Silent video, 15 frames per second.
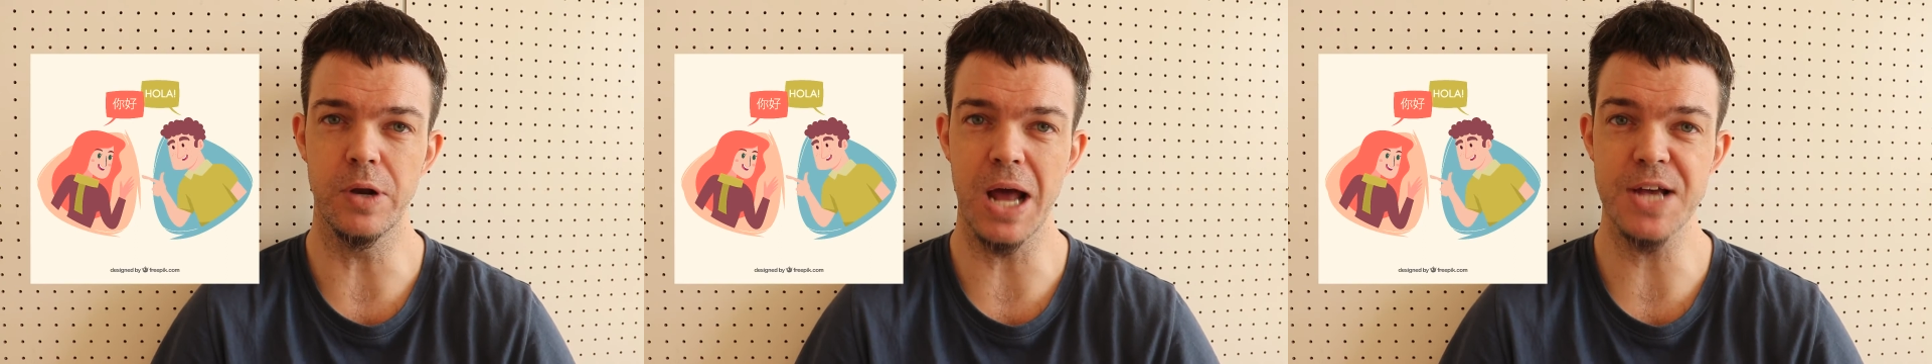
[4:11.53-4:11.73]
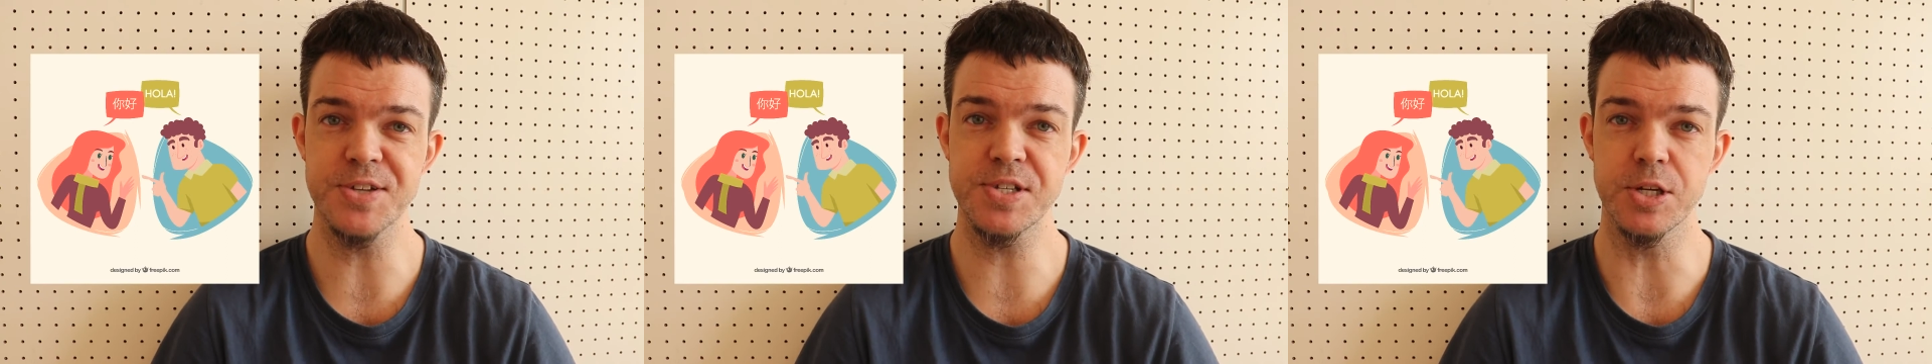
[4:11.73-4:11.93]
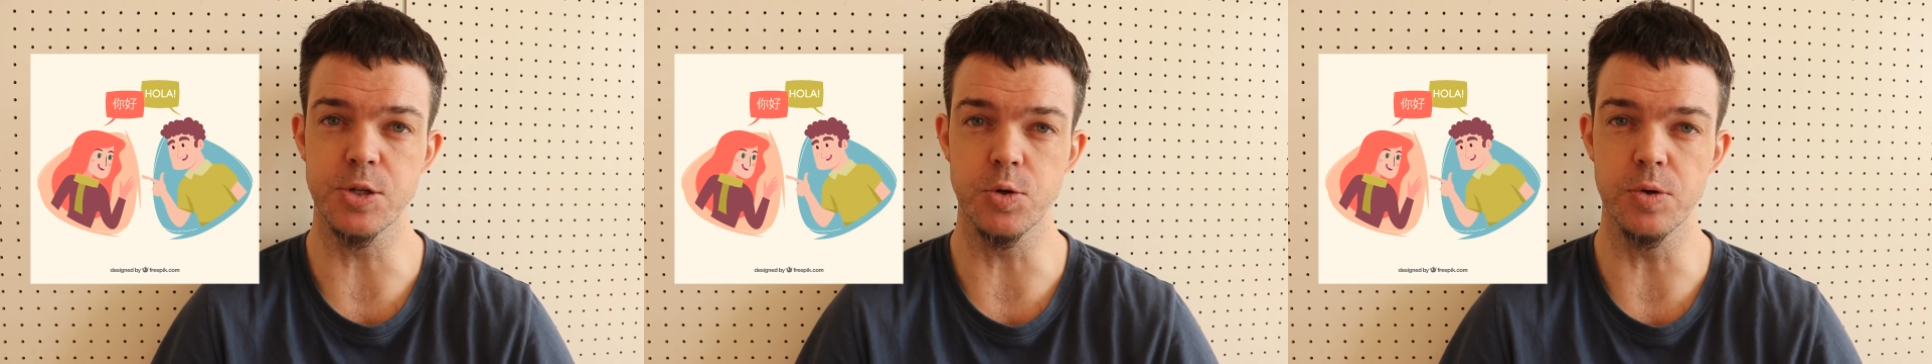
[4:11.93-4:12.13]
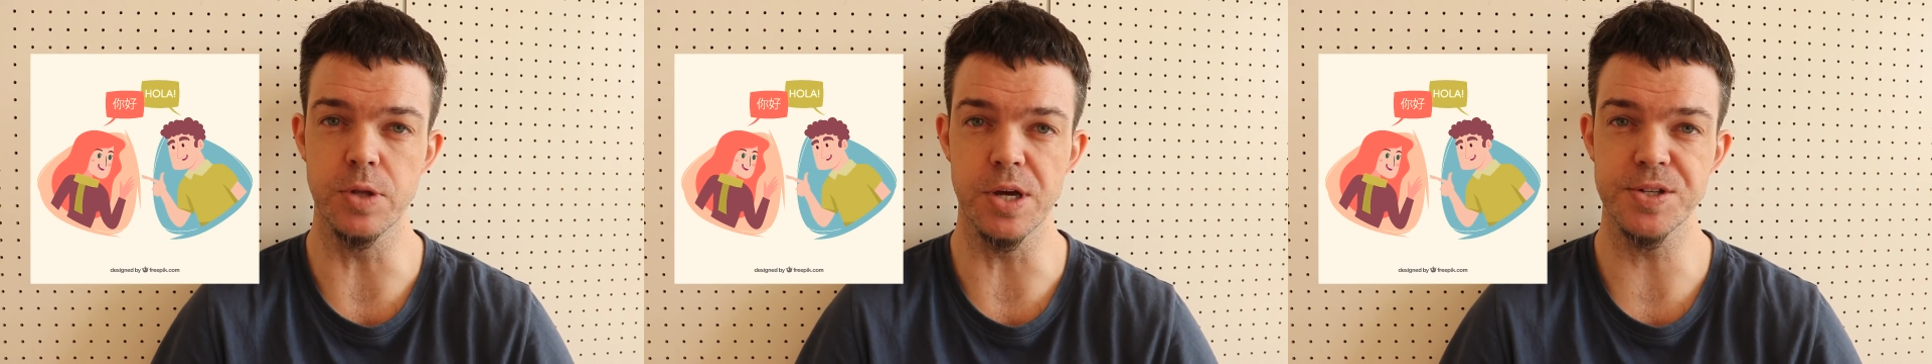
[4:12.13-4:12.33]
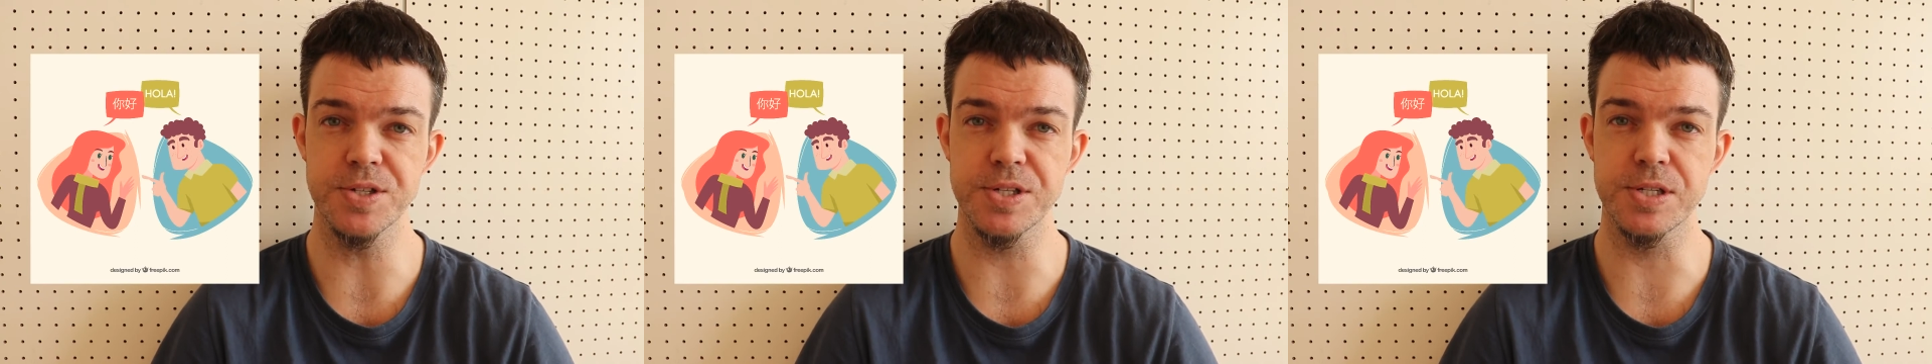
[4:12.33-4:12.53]
asked to do
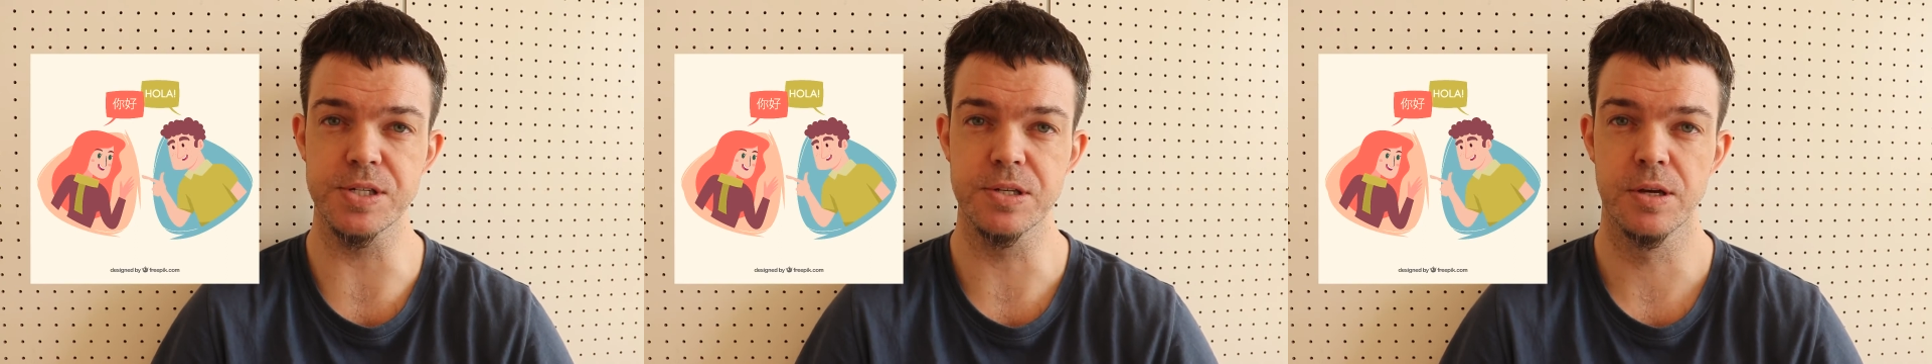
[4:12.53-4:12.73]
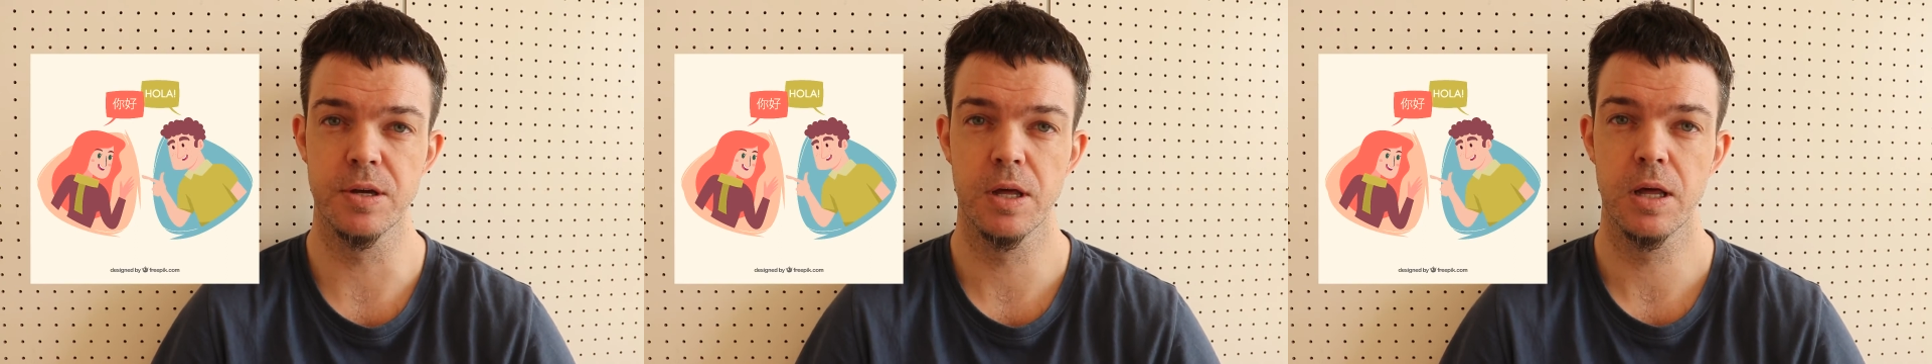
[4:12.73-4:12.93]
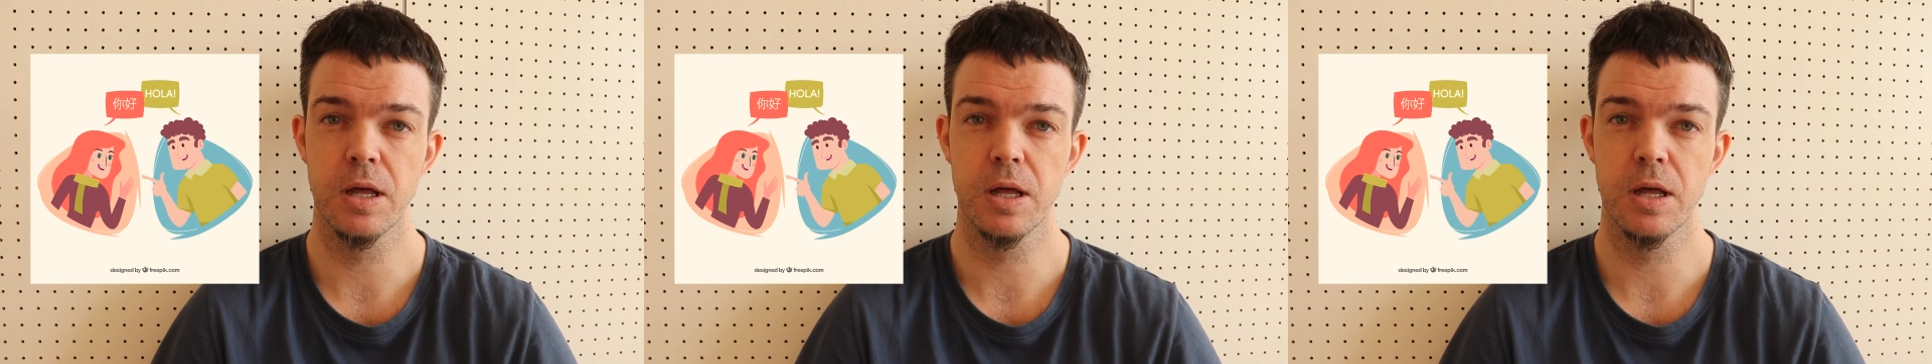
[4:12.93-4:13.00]
this,